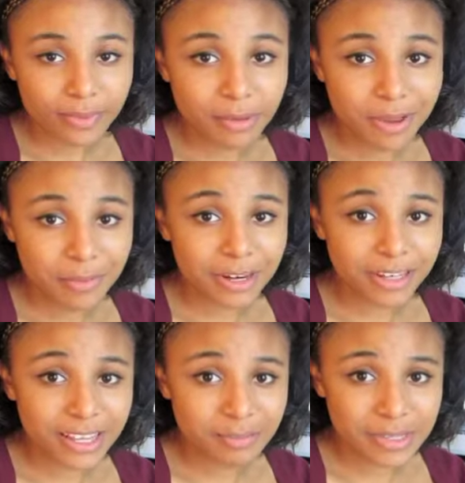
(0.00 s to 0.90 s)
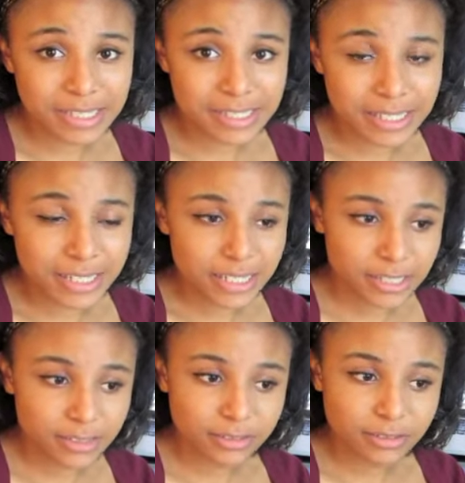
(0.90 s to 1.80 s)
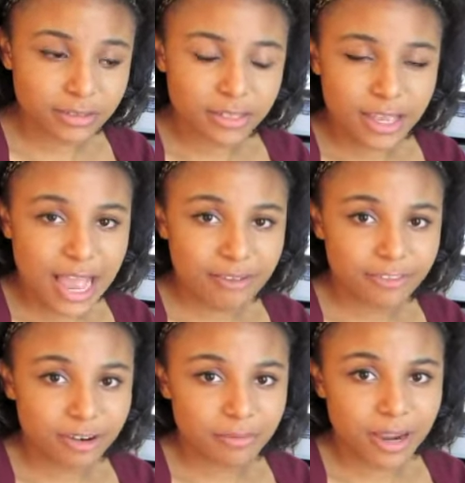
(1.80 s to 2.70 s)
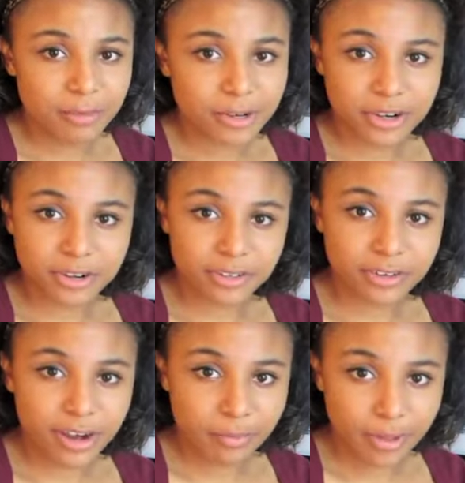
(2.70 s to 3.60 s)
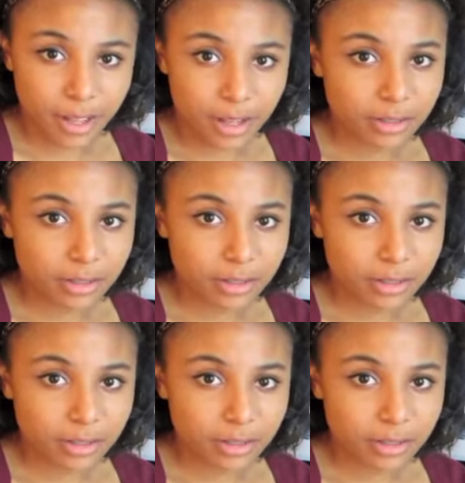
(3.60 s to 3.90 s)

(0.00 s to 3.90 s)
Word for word: My middle name is Sydney, after my maternal grandpa.